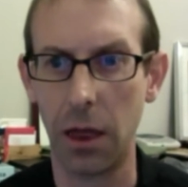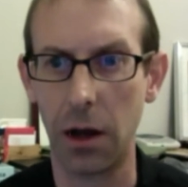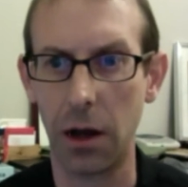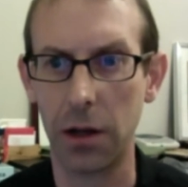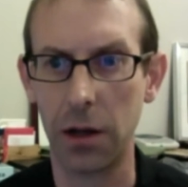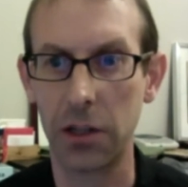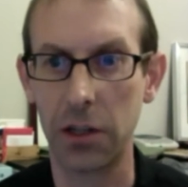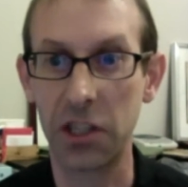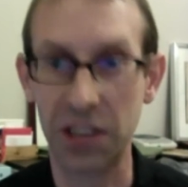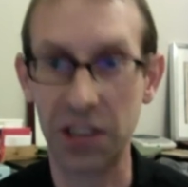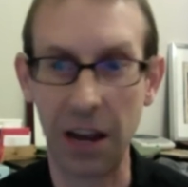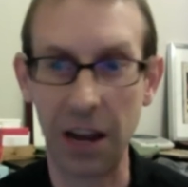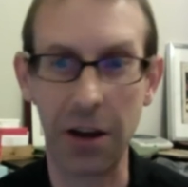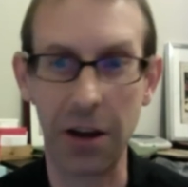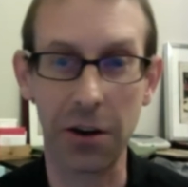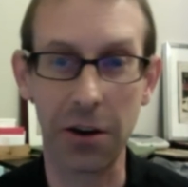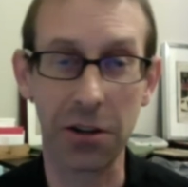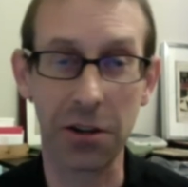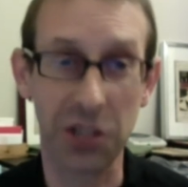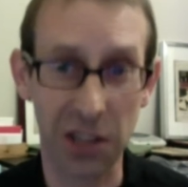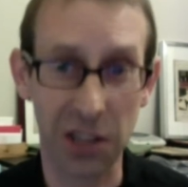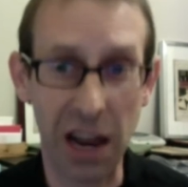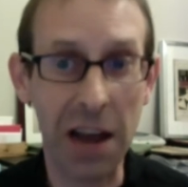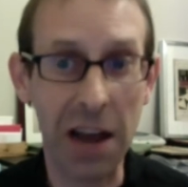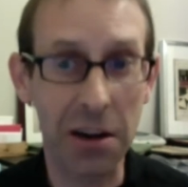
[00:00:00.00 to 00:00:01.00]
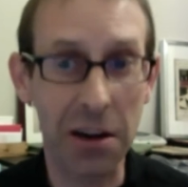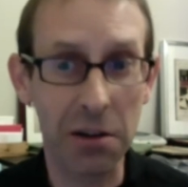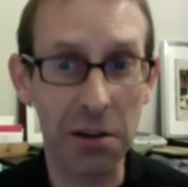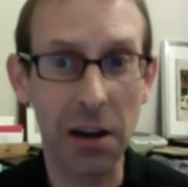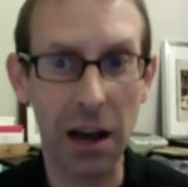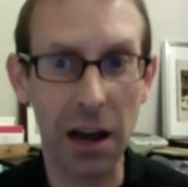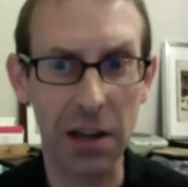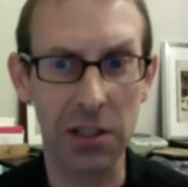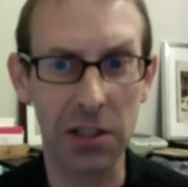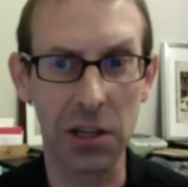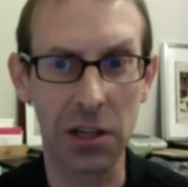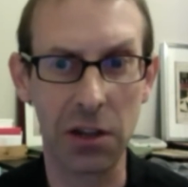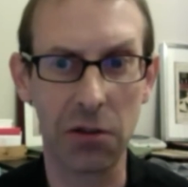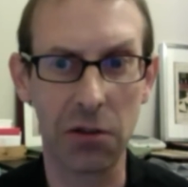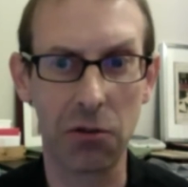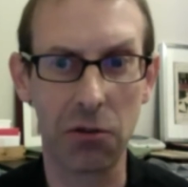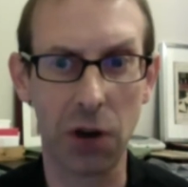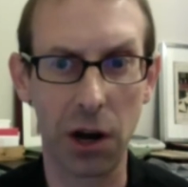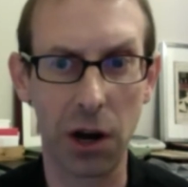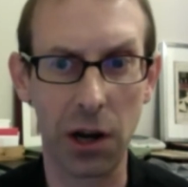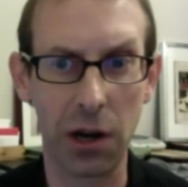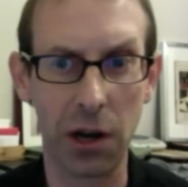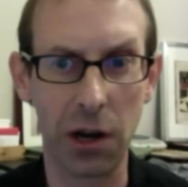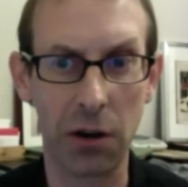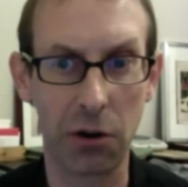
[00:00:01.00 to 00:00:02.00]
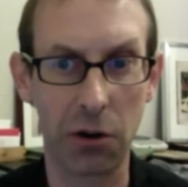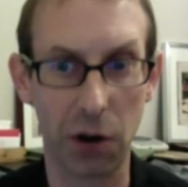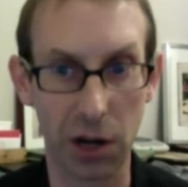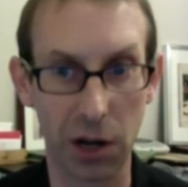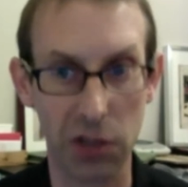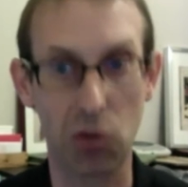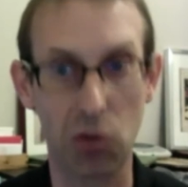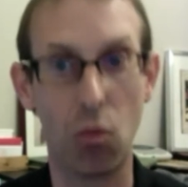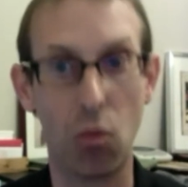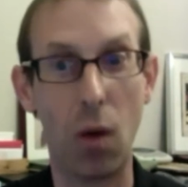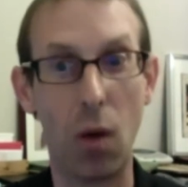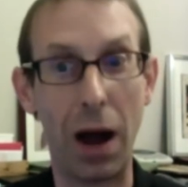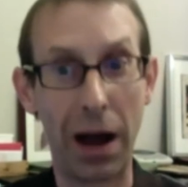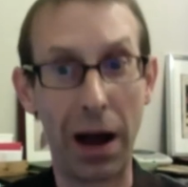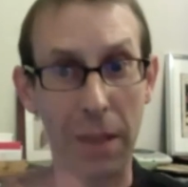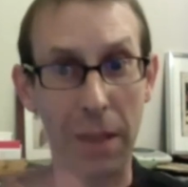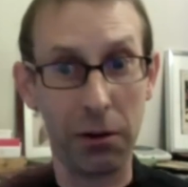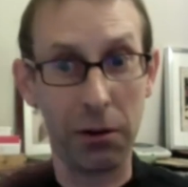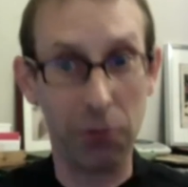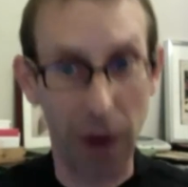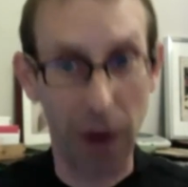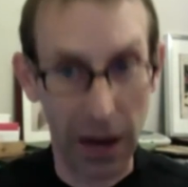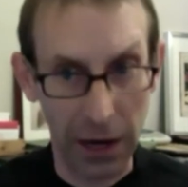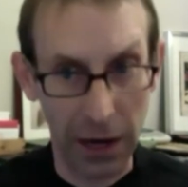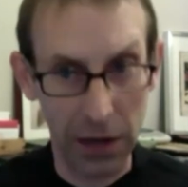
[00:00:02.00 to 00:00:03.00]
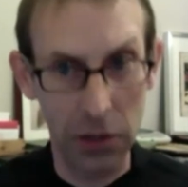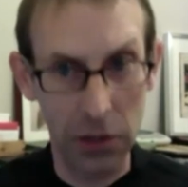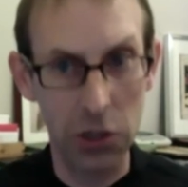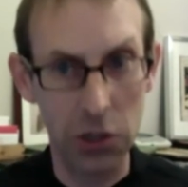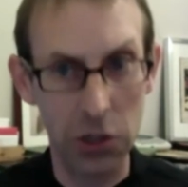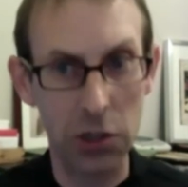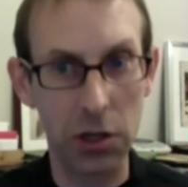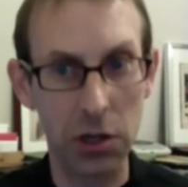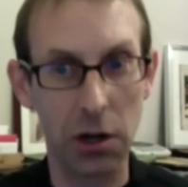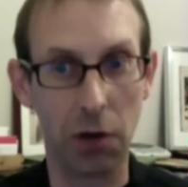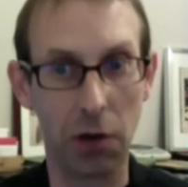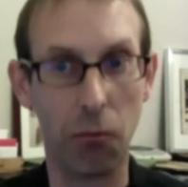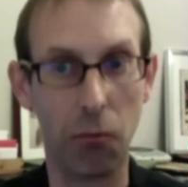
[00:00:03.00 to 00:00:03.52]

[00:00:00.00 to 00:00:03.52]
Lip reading: standardizing the writing across a wide range,